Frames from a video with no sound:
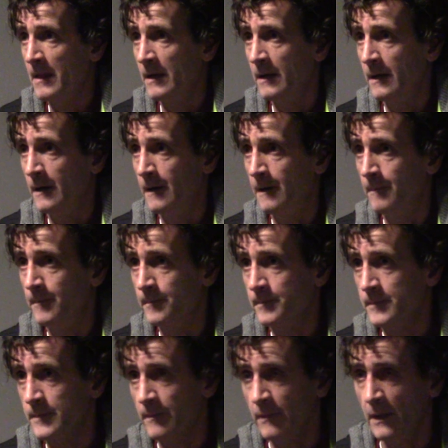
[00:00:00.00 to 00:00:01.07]

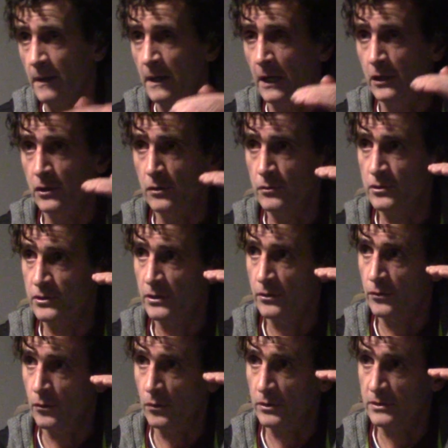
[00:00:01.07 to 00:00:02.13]
I use the
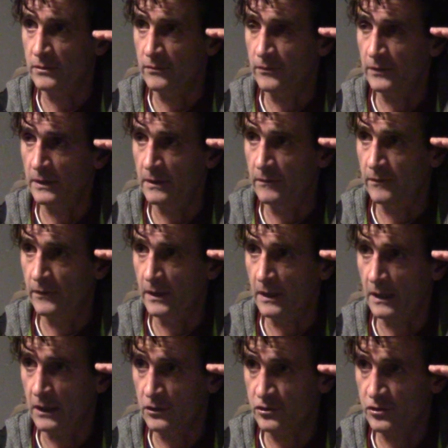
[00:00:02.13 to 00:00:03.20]
thought of
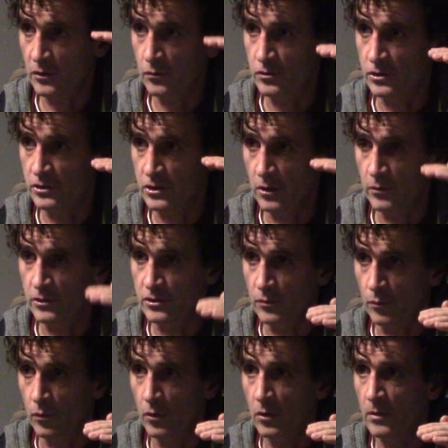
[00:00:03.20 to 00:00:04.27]
our soldiers going to
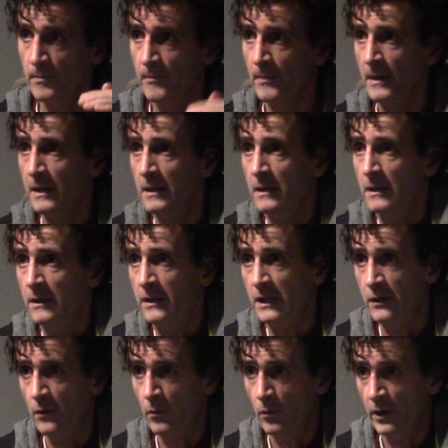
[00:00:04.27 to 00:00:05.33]
war. They
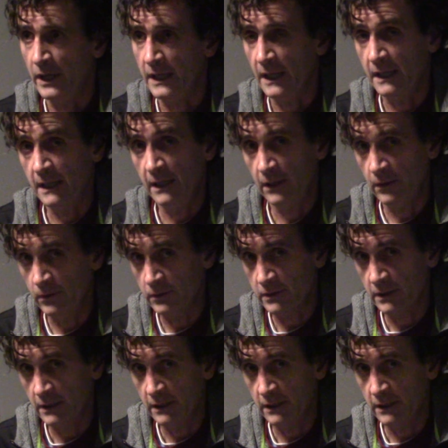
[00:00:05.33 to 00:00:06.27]
don't want to get killed.